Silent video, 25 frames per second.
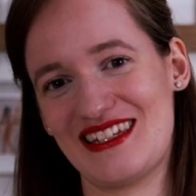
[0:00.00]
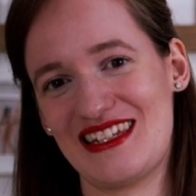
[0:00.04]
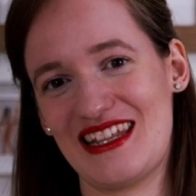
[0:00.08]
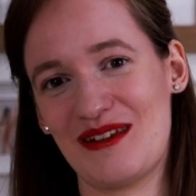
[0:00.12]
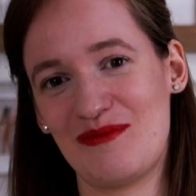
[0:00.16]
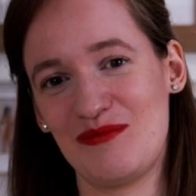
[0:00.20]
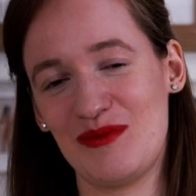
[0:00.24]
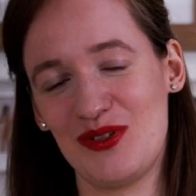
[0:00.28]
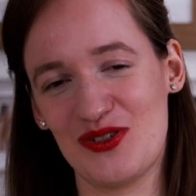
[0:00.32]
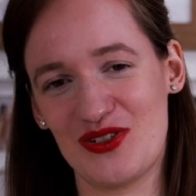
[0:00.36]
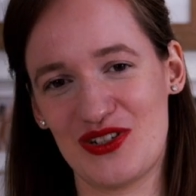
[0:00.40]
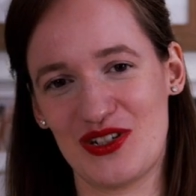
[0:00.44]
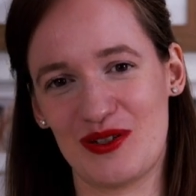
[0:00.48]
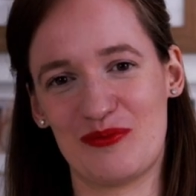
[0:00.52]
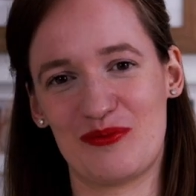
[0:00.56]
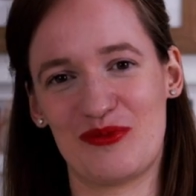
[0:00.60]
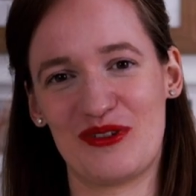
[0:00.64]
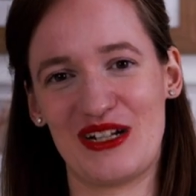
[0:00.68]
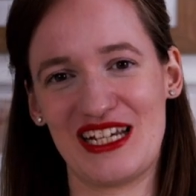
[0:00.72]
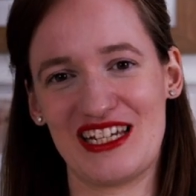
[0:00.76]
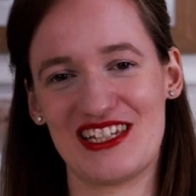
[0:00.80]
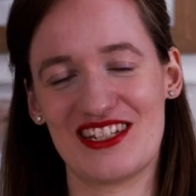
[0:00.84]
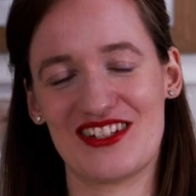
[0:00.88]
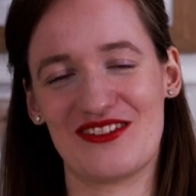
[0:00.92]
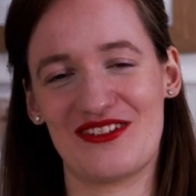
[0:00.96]
that music
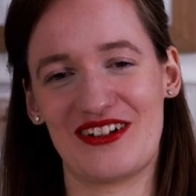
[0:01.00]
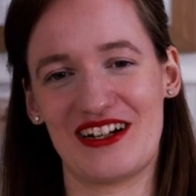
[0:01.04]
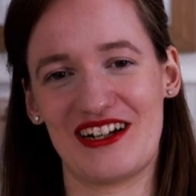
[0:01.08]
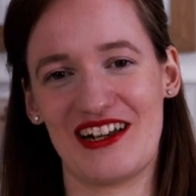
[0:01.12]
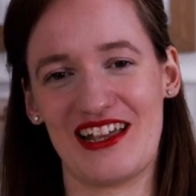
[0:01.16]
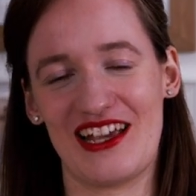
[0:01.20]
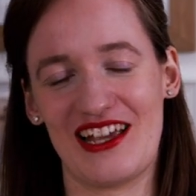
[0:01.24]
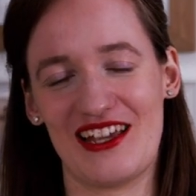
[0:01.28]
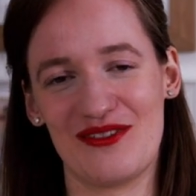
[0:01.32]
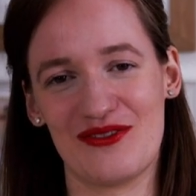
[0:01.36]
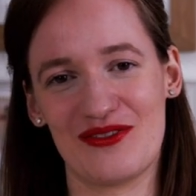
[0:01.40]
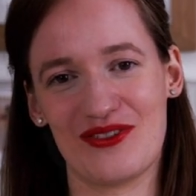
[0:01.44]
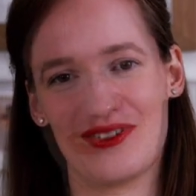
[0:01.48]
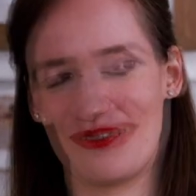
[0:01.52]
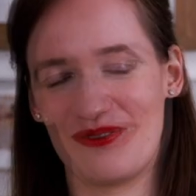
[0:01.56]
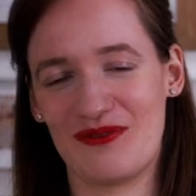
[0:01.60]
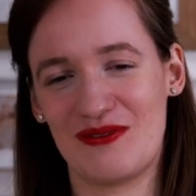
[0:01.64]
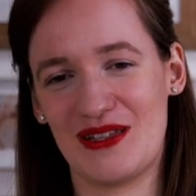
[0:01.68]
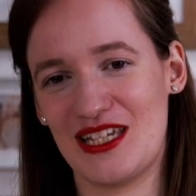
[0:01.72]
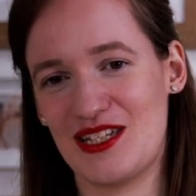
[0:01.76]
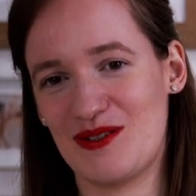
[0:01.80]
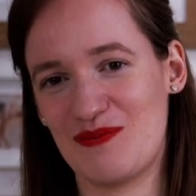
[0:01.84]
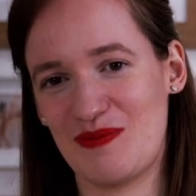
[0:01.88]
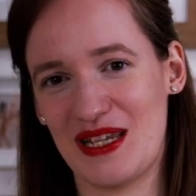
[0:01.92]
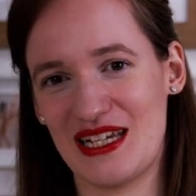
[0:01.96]
brings to our life.
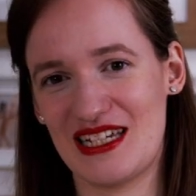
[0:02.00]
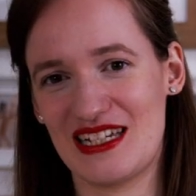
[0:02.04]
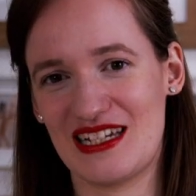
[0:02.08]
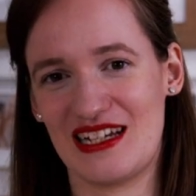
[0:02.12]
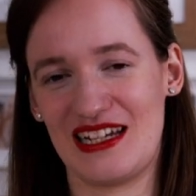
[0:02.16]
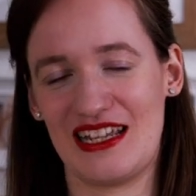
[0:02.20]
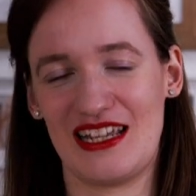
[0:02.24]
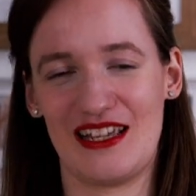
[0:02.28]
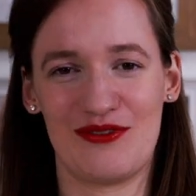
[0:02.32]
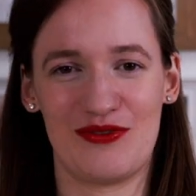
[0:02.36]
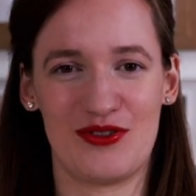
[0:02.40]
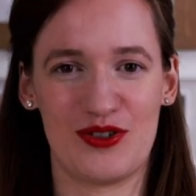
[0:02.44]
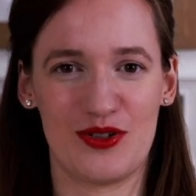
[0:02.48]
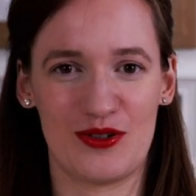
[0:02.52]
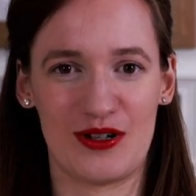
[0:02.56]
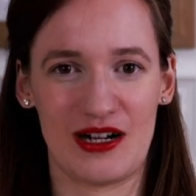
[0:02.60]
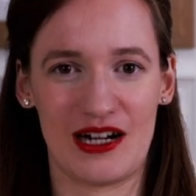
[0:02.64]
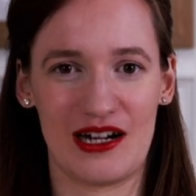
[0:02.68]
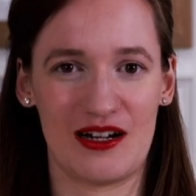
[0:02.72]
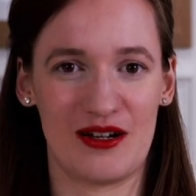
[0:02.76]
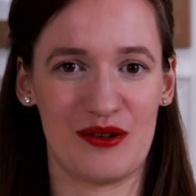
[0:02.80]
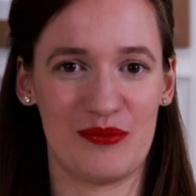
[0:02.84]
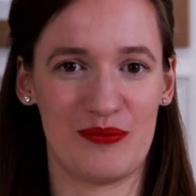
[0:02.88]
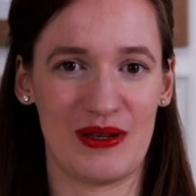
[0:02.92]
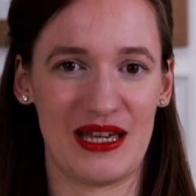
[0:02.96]
Especially if you
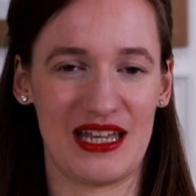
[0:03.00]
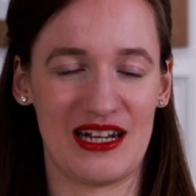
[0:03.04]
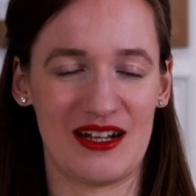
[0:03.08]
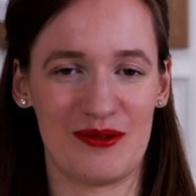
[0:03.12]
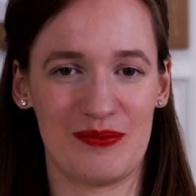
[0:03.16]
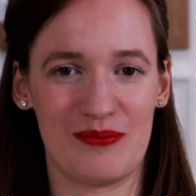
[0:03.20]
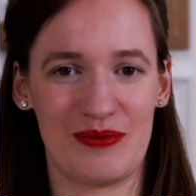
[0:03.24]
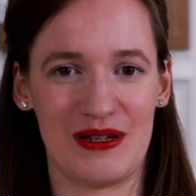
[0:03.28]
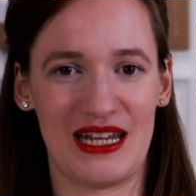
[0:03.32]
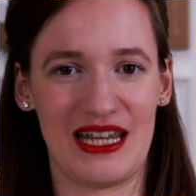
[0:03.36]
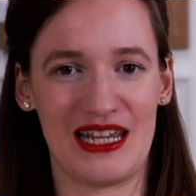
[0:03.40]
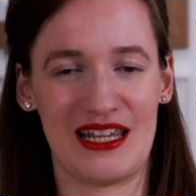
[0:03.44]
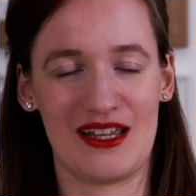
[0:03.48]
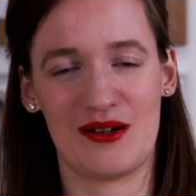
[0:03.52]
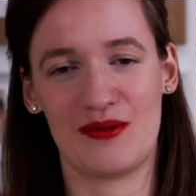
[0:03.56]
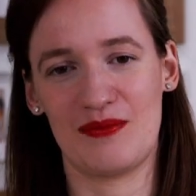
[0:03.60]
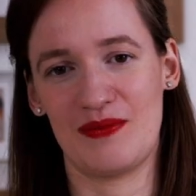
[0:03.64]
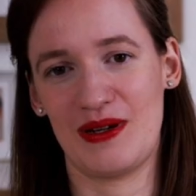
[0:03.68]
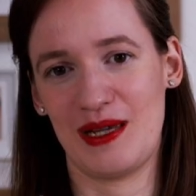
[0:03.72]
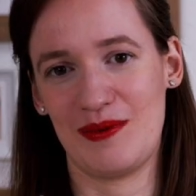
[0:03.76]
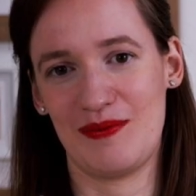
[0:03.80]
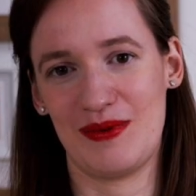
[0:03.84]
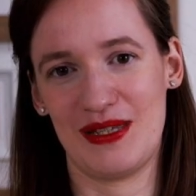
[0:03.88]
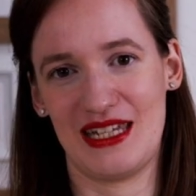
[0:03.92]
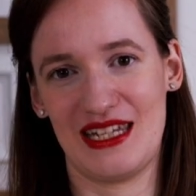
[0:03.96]
are a better player,
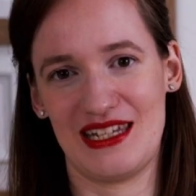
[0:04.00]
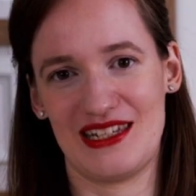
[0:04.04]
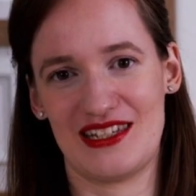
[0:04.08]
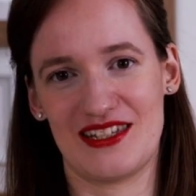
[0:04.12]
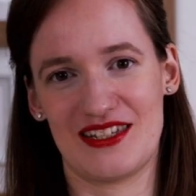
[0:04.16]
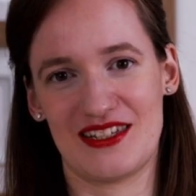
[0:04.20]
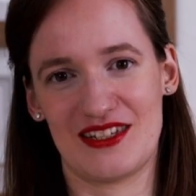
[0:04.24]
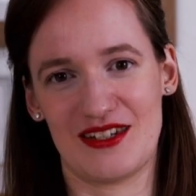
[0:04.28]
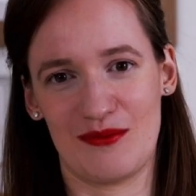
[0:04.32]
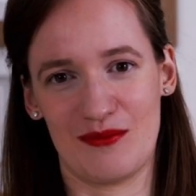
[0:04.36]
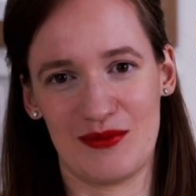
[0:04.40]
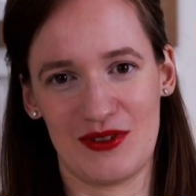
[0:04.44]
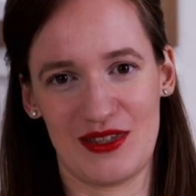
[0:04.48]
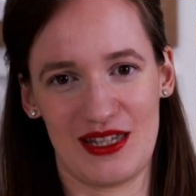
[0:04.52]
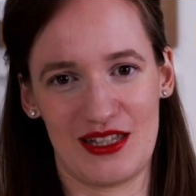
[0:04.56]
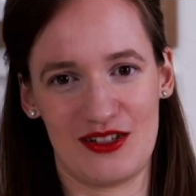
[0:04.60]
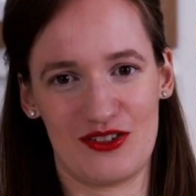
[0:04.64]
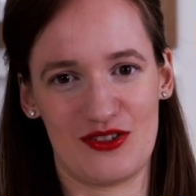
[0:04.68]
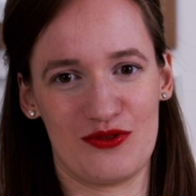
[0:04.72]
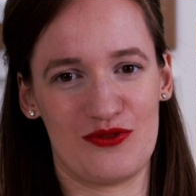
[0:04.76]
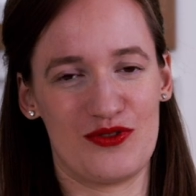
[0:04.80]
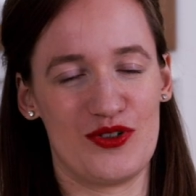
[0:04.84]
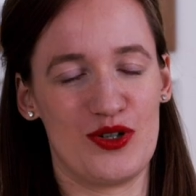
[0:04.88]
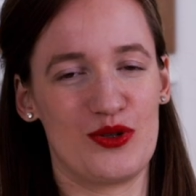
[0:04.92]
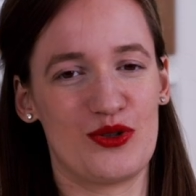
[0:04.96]
maybe this is something
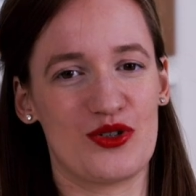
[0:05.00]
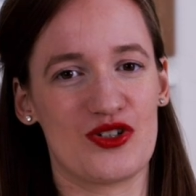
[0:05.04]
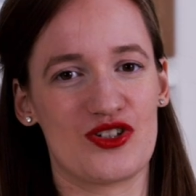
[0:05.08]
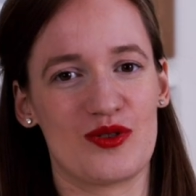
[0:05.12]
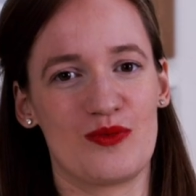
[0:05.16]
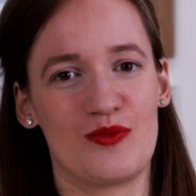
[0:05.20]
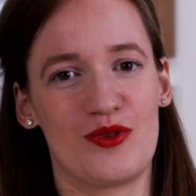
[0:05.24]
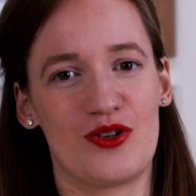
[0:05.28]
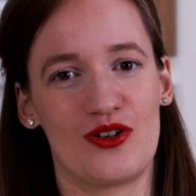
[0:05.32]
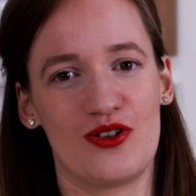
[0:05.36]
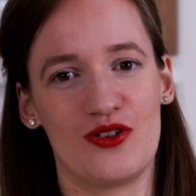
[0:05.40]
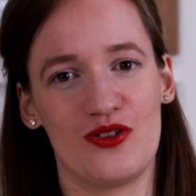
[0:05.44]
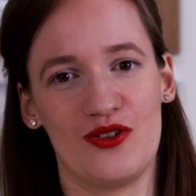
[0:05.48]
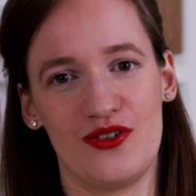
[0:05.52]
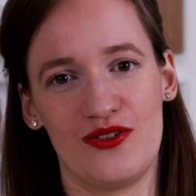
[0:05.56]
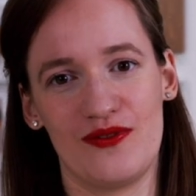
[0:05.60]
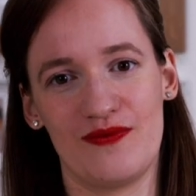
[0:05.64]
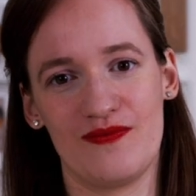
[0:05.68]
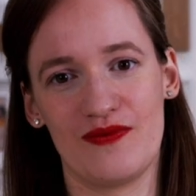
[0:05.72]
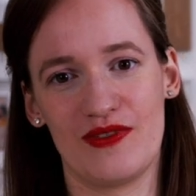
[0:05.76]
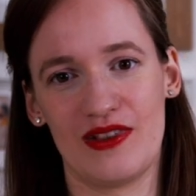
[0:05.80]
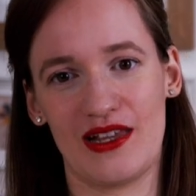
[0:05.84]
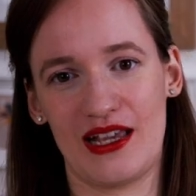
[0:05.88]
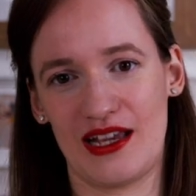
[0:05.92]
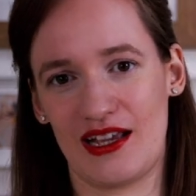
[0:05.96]
to focus more on.
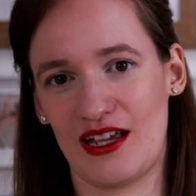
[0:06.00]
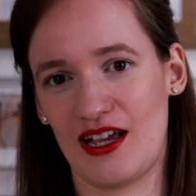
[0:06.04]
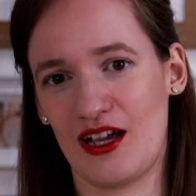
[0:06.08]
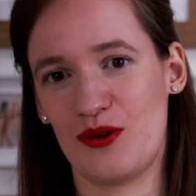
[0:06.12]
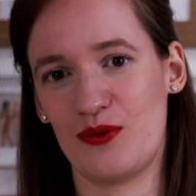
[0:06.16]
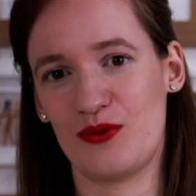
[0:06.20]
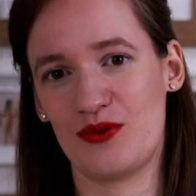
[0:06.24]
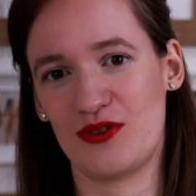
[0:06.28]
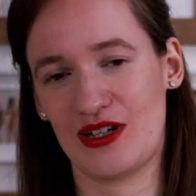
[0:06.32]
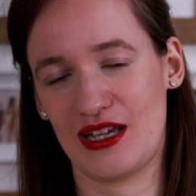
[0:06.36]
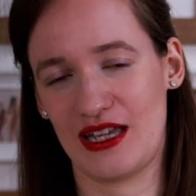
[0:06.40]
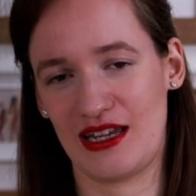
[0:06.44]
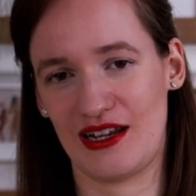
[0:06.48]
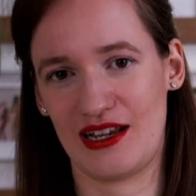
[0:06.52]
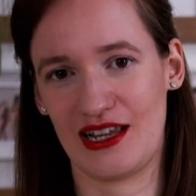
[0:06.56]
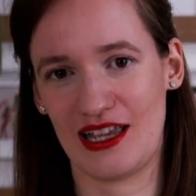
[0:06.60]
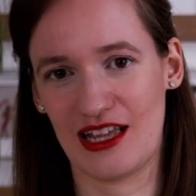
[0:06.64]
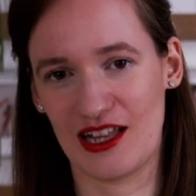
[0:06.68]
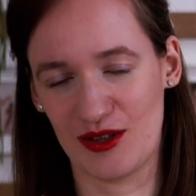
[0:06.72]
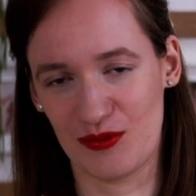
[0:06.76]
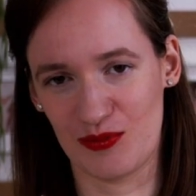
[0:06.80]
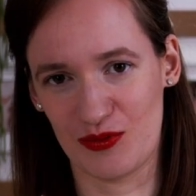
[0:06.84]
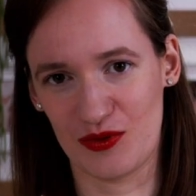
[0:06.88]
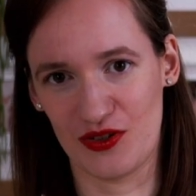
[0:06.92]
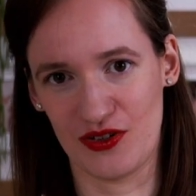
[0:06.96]
Like, how can I
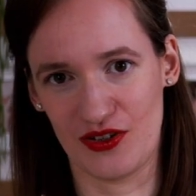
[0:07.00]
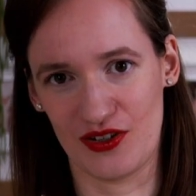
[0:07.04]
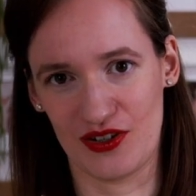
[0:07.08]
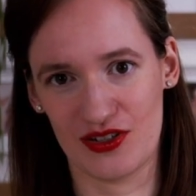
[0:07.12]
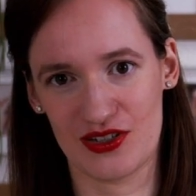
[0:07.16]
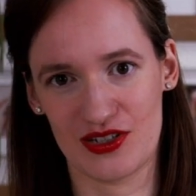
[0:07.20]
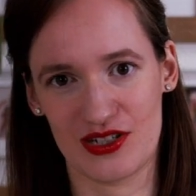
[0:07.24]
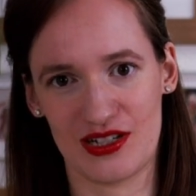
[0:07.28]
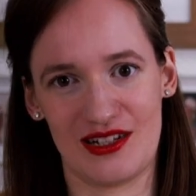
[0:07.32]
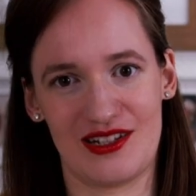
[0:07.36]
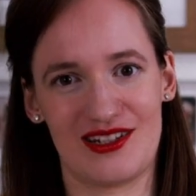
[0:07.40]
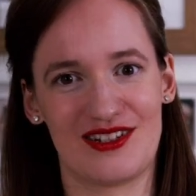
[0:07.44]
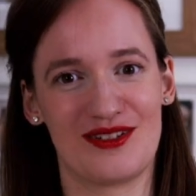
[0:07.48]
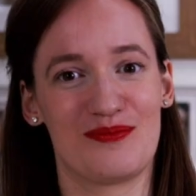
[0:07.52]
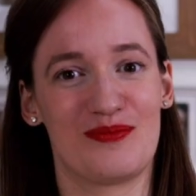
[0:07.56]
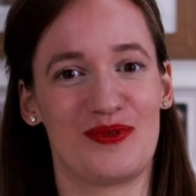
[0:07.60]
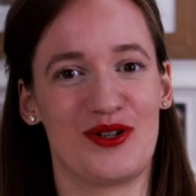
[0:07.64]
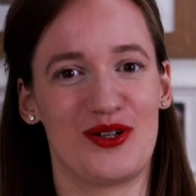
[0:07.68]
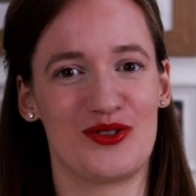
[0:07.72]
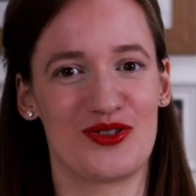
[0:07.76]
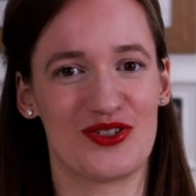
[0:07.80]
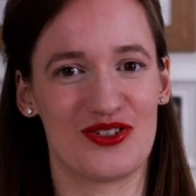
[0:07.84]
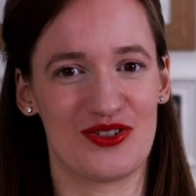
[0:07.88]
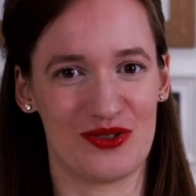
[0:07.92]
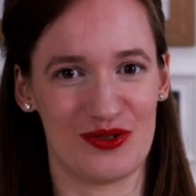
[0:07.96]
help others It's
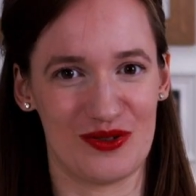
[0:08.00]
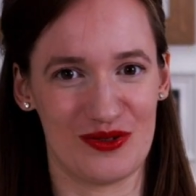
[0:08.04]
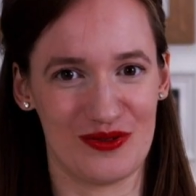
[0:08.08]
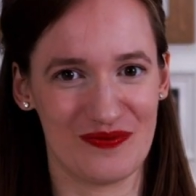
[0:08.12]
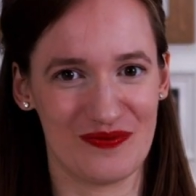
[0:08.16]
supposed to,